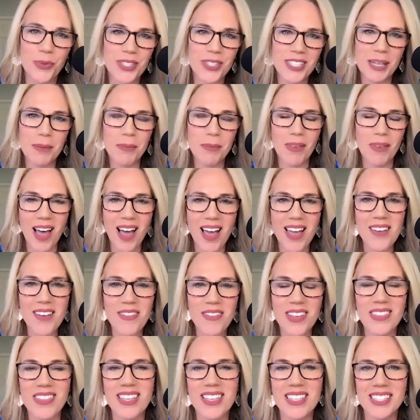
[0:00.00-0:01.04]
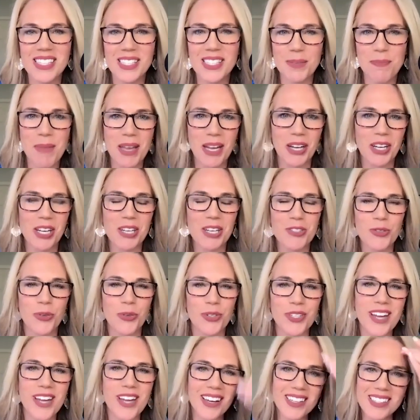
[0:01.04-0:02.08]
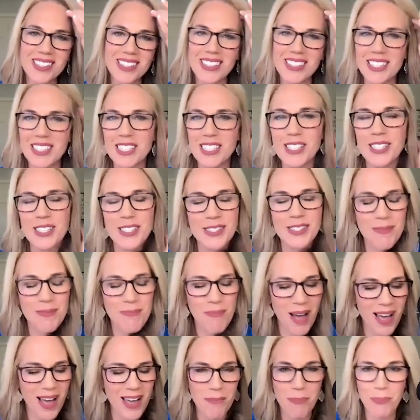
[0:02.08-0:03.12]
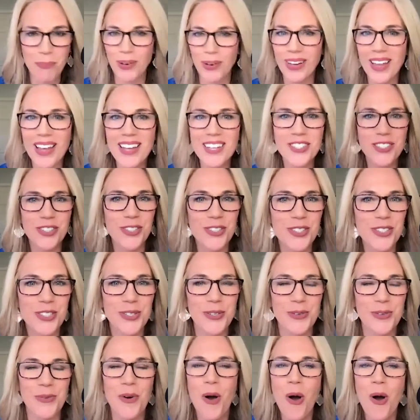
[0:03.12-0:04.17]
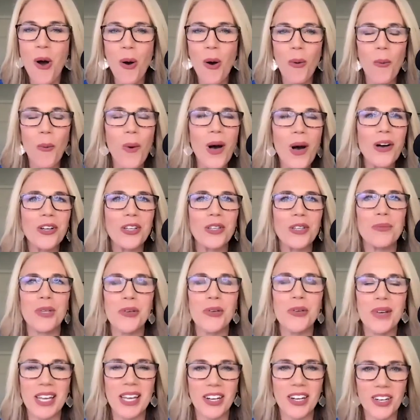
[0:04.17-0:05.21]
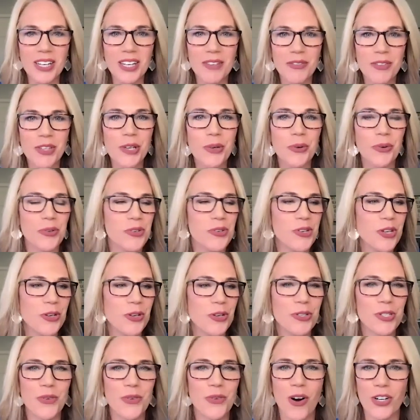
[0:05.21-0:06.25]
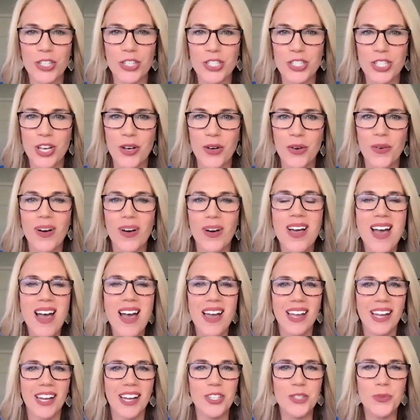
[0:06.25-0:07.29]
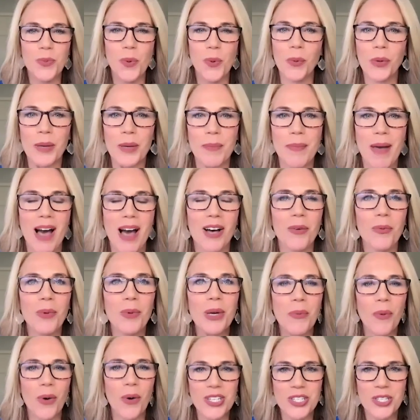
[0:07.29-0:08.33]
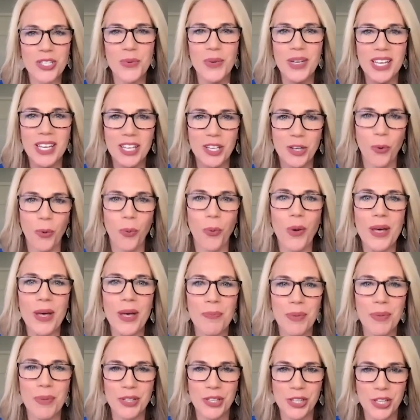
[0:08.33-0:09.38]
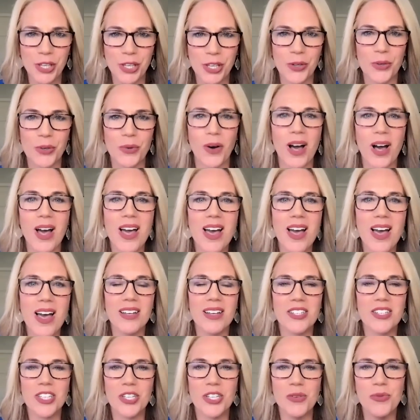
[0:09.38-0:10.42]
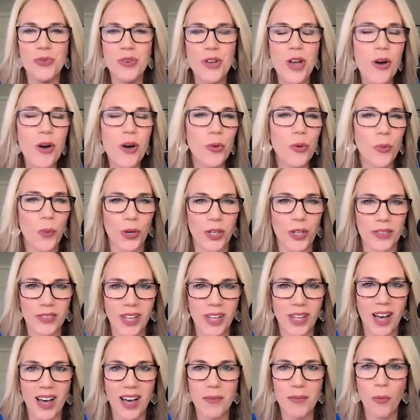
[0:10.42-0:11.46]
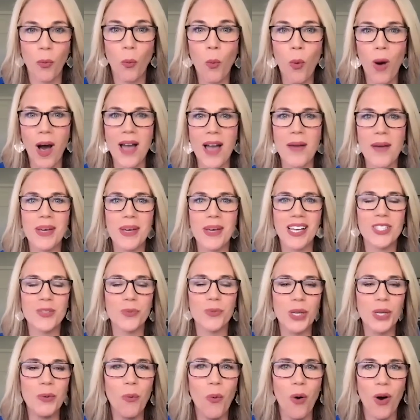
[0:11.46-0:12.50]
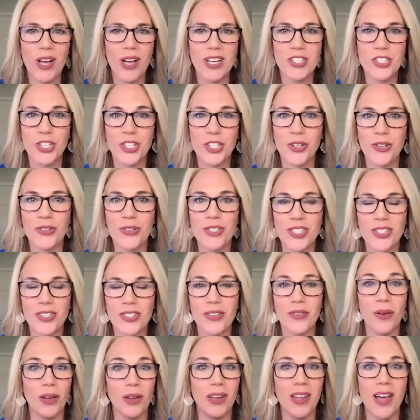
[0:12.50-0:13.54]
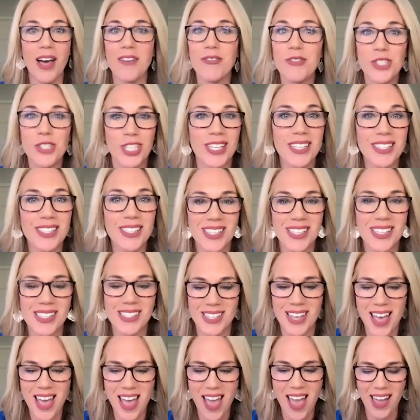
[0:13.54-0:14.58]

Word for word: Redeemed Life. And this is Marian Jordan Ellis, and it's my pleasure to welcome you here. If you are new to our show, here's what we're about we want to equip you to know the Word of God. Why? Because we want you to love Jesus.